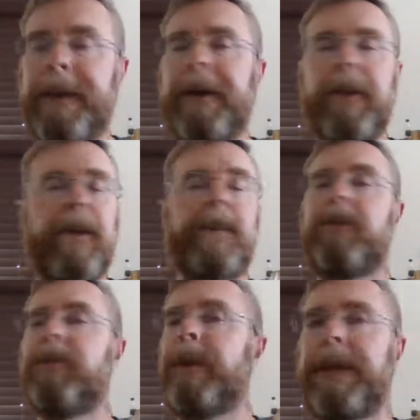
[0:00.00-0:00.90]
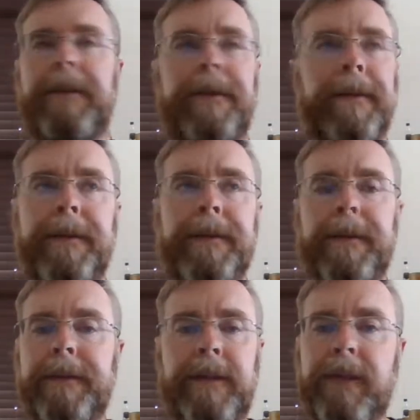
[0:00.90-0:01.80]
Although I've been drinking
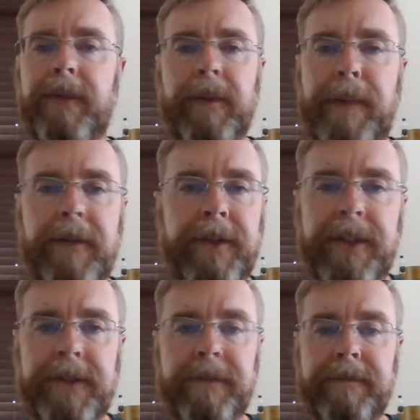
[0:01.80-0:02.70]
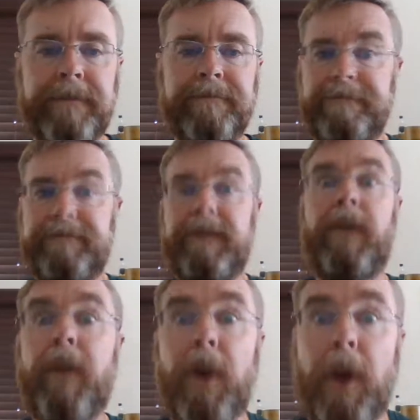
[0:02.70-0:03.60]
different beverages
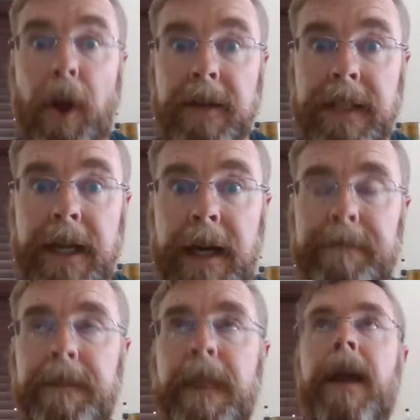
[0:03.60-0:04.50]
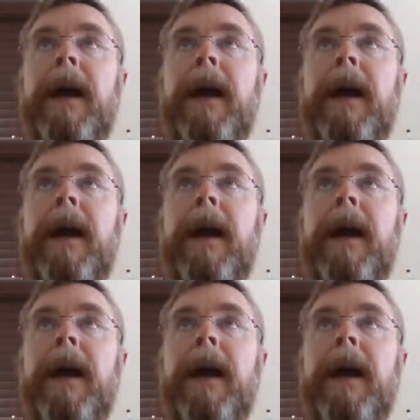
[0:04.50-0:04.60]
for a long time.